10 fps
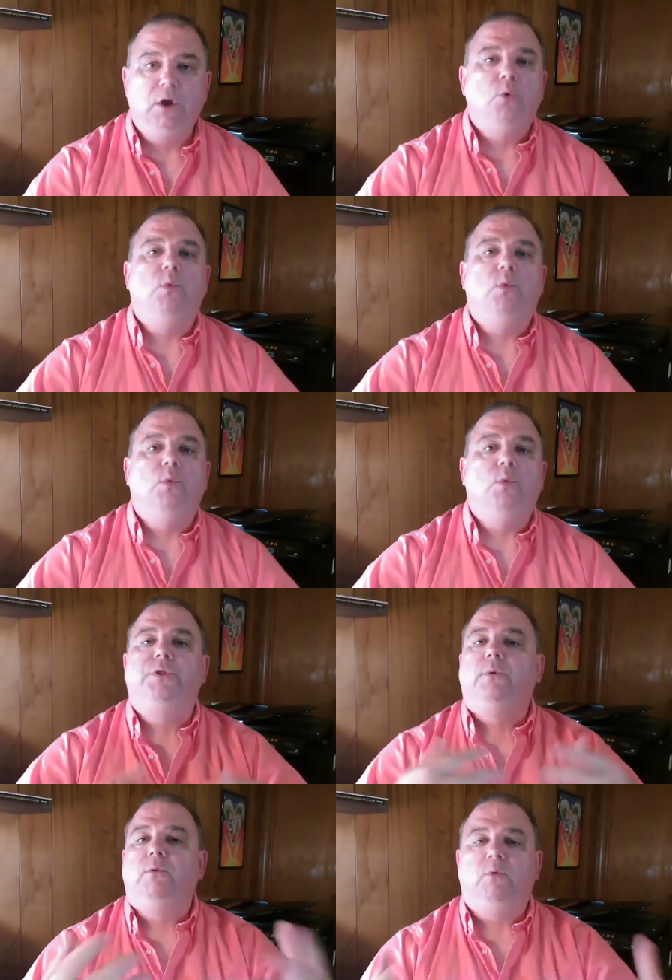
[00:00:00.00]

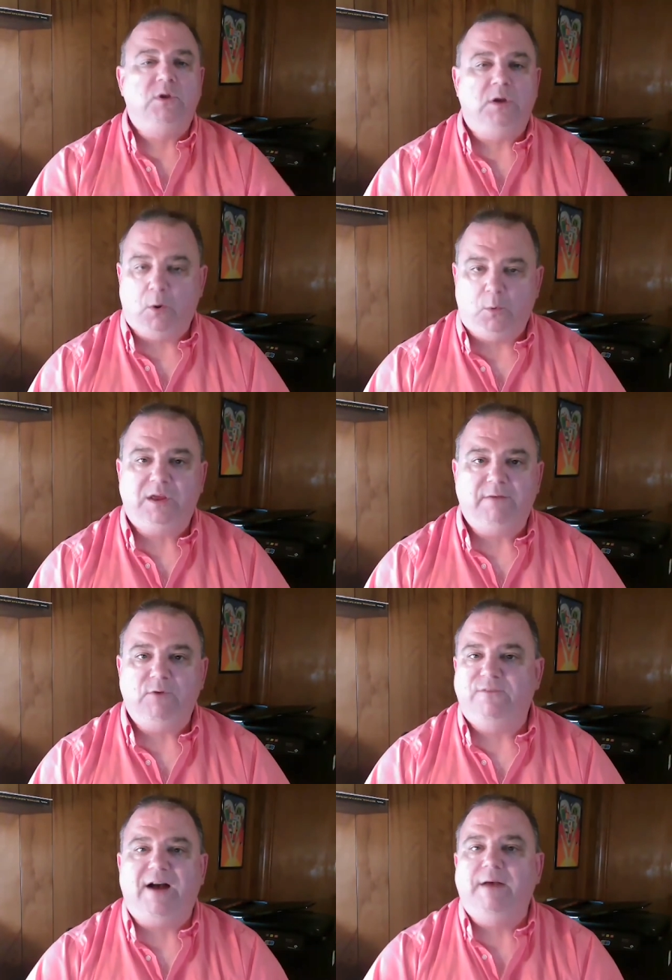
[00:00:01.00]
we'll, we'll you know we'll give you
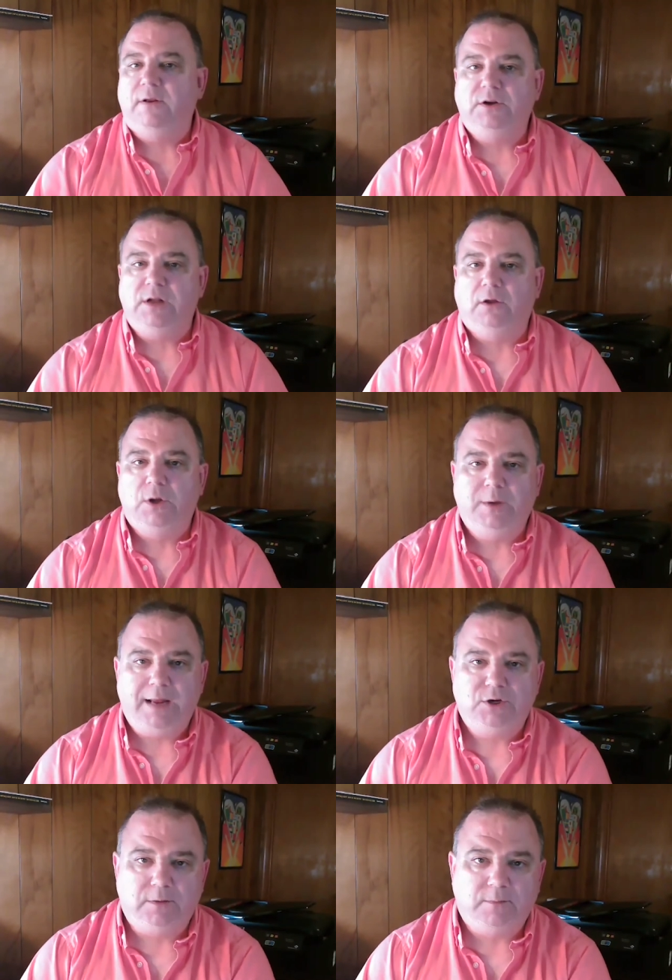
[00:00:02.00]
a $500 donation